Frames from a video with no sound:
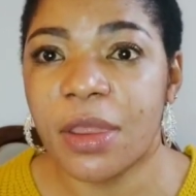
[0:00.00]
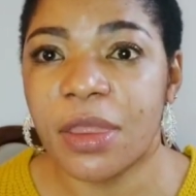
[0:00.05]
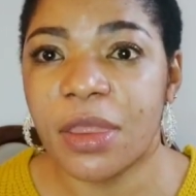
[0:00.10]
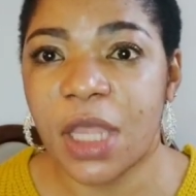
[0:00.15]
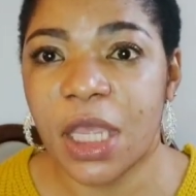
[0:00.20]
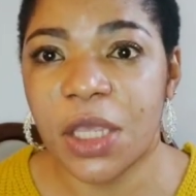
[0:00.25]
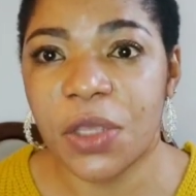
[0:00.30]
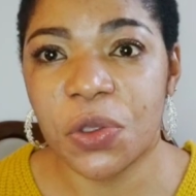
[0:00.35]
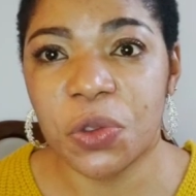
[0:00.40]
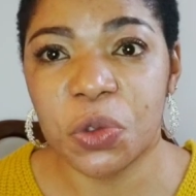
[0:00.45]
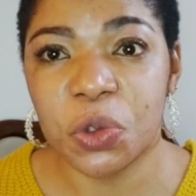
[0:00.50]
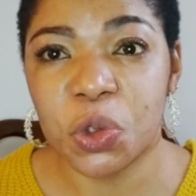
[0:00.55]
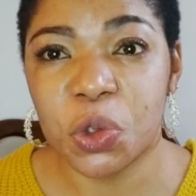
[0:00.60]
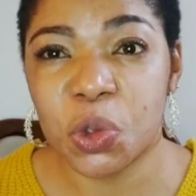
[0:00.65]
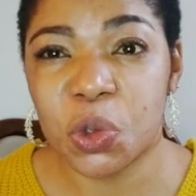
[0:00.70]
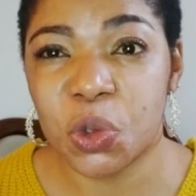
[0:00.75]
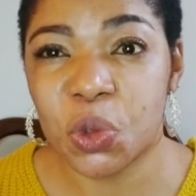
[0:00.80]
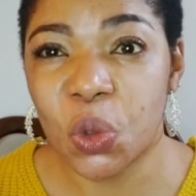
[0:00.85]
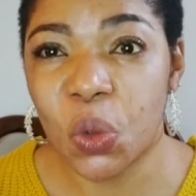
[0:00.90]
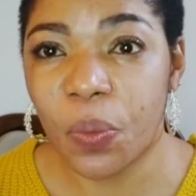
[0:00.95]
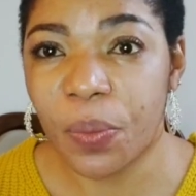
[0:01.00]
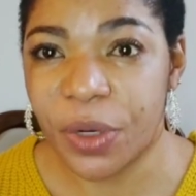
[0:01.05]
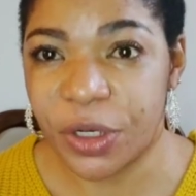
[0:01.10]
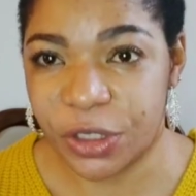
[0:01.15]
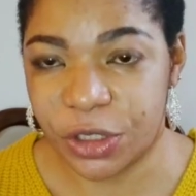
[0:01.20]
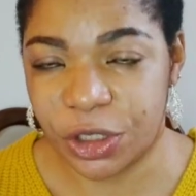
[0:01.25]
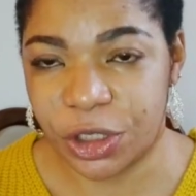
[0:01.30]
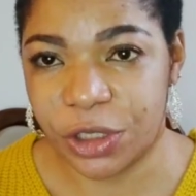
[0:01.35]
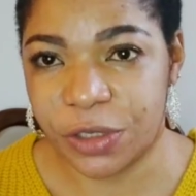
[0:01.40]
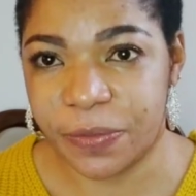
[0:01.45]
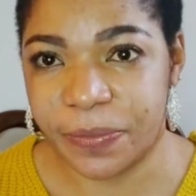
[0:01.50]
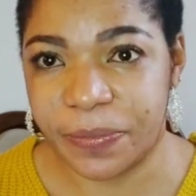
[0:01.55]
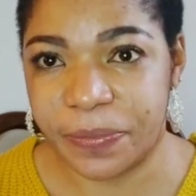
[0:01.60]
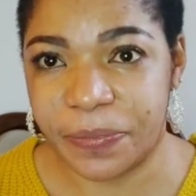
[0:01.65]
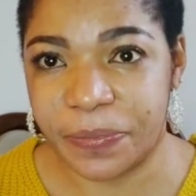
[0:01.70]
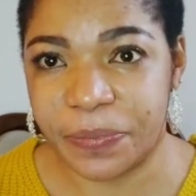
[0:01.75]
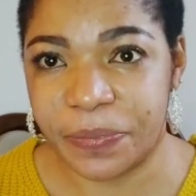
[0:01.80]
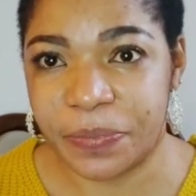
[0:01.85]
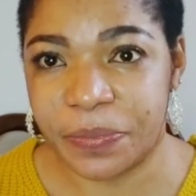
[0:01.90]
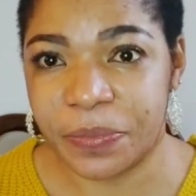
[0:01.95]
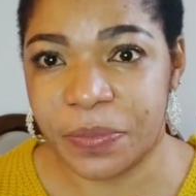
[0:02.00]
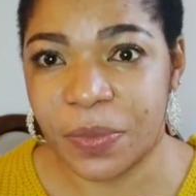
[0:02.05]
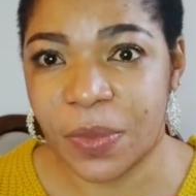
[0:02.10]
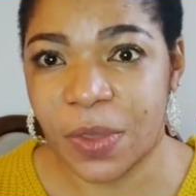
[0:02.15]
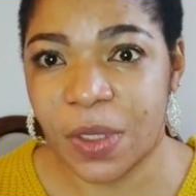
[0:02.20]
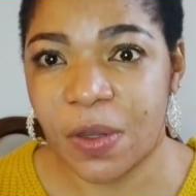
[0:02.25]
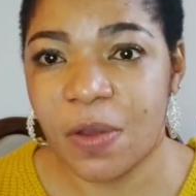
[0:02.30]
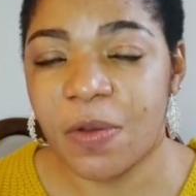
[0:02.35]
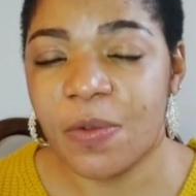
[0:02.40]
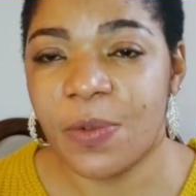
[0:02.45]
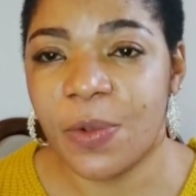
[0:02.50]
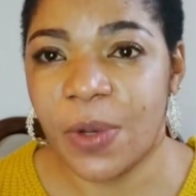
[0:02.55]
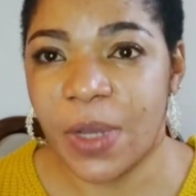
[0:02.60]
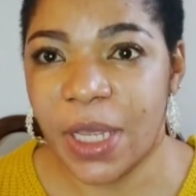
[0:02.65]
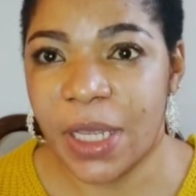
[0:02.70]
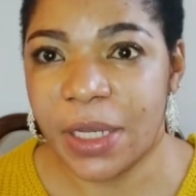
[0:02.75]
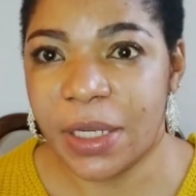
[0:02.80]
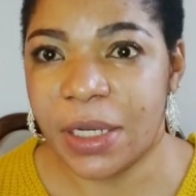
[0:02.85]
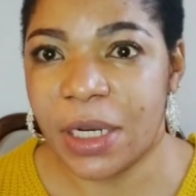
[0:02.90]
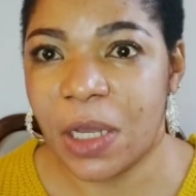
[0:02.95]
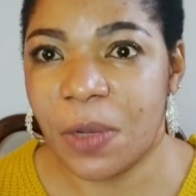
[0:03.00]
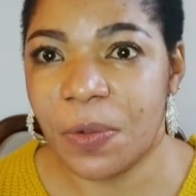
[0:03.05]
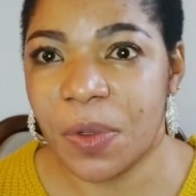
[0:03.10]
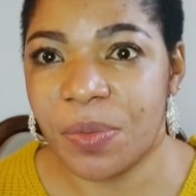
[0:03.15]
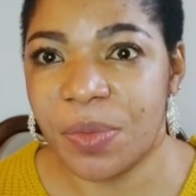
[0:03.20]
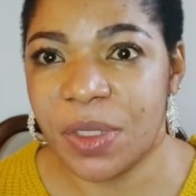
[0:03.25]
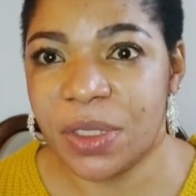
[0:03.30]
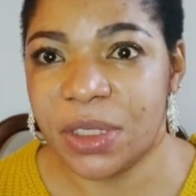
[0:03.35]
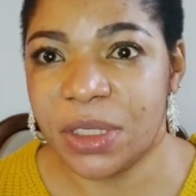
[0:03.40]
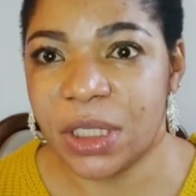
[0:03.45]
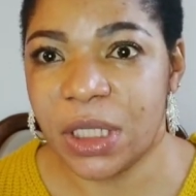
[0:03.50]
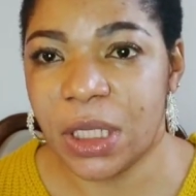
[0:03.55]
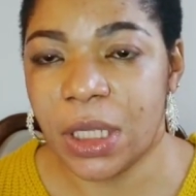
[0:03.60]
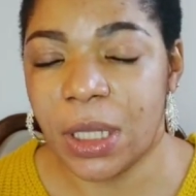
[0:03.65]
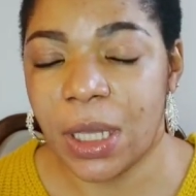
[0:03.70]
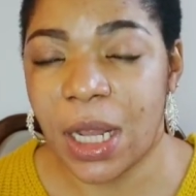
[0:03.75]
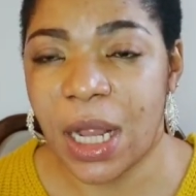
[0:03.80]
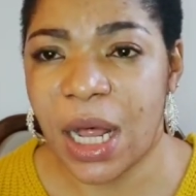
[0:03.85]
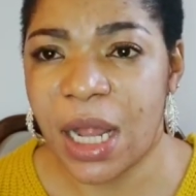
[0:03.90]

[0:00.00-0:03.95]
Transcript: Thank you so much for hanging out with me today.